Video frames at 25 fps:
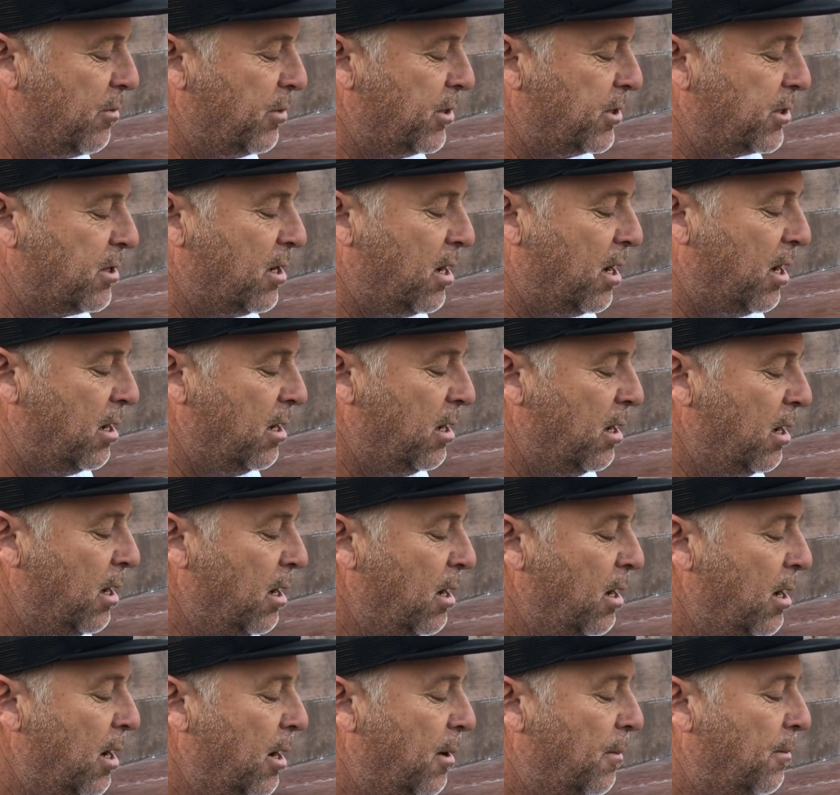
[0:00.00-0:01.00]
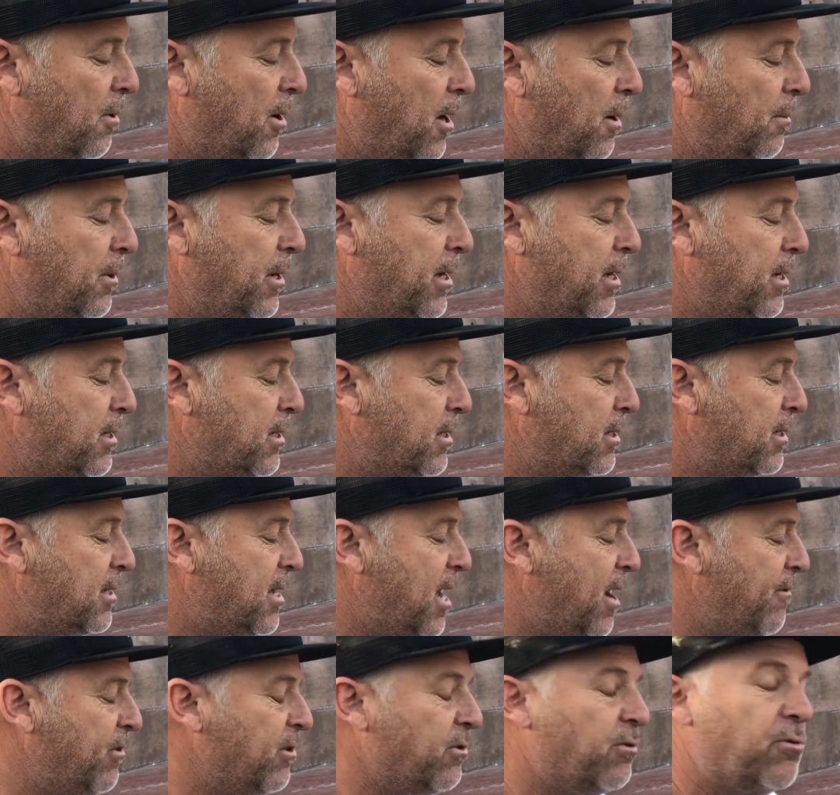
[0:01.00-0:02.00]
We shot probably
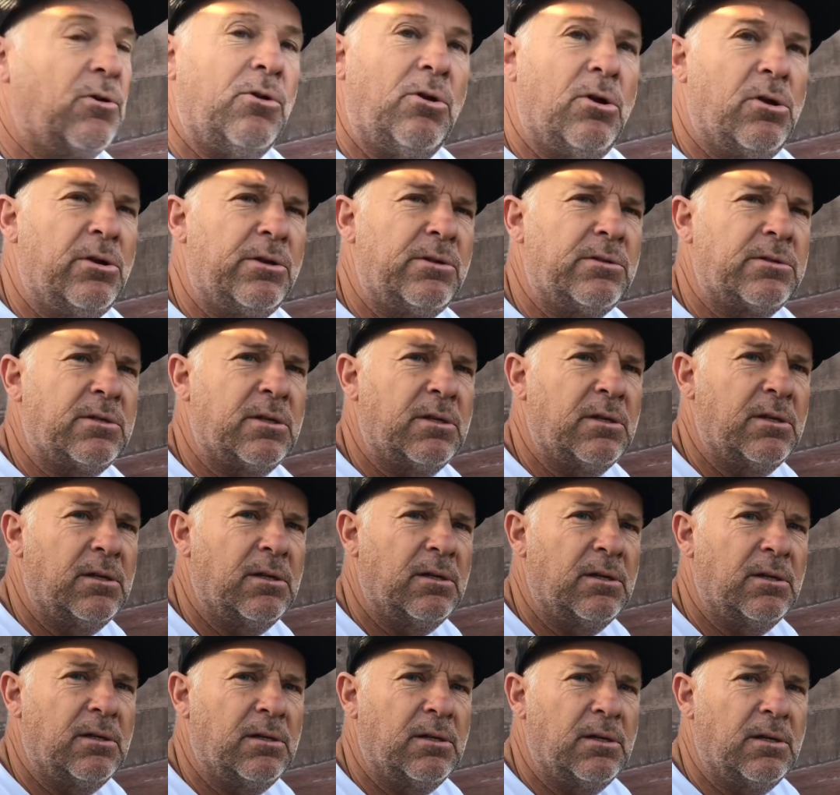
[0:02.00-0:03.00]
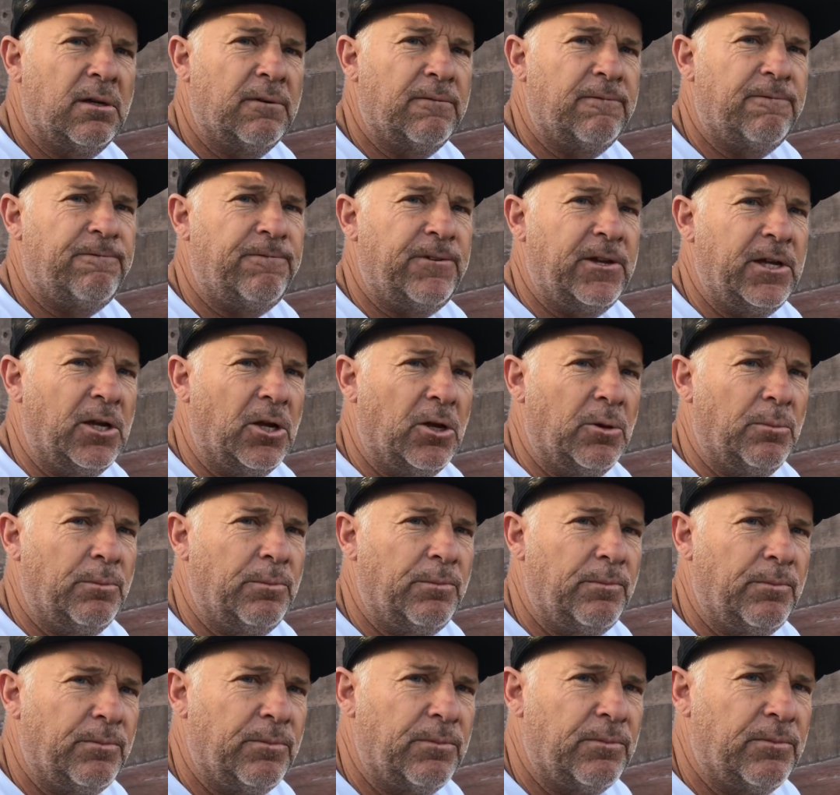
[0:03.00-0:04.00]
seven rolls of film
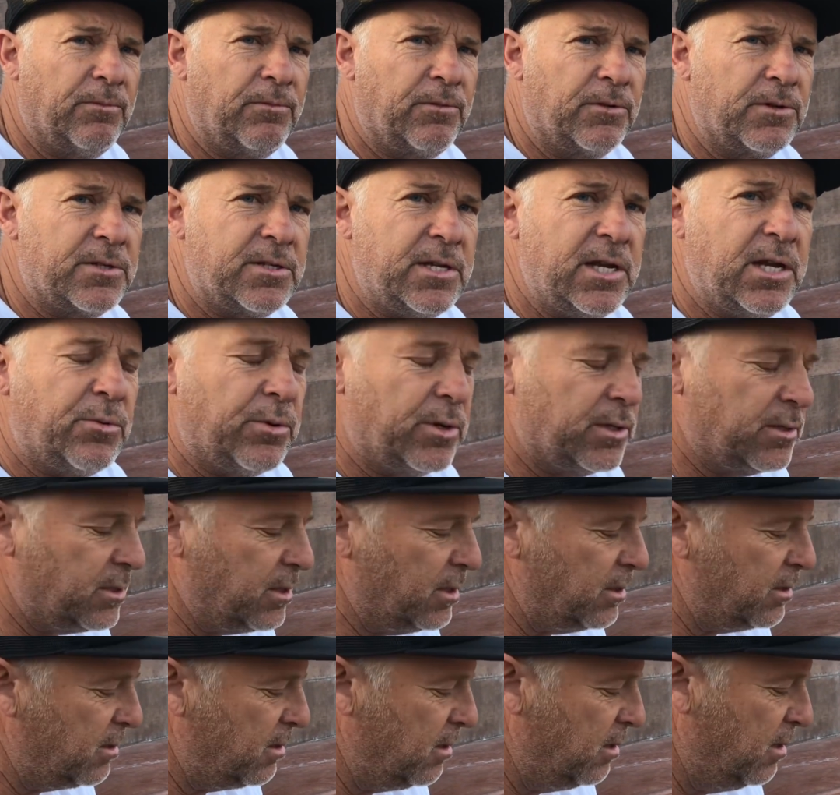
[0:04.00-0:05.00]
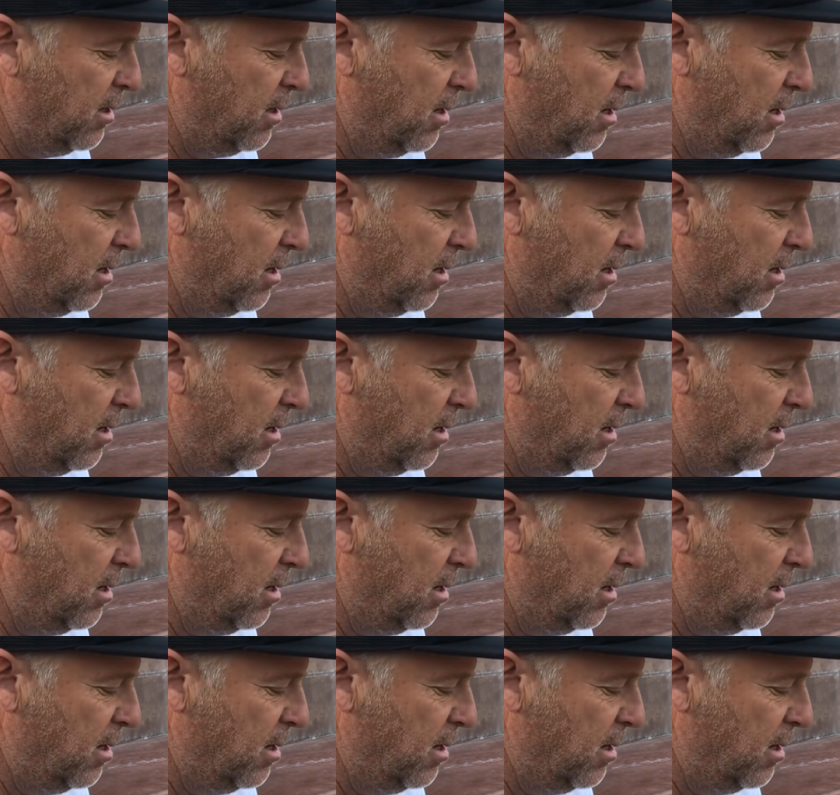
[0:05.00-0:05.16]
for sequences.